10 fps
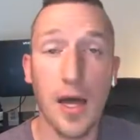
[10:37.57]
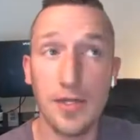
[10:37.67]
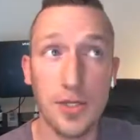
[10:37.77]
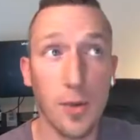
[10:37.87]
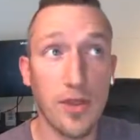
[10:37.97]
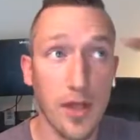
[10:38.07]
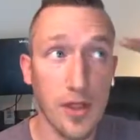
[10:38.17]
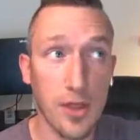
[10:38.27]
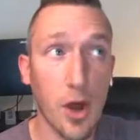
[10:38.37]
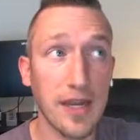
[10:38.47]
So the
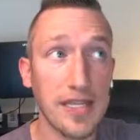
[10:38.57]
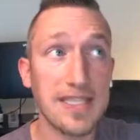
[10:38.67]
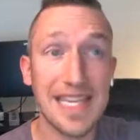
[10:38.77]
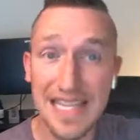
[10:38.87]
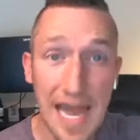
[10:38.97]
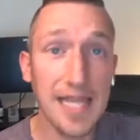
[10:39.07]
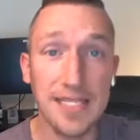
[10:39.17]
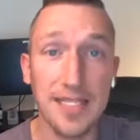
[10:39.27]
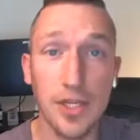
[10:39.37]
thought is, yes,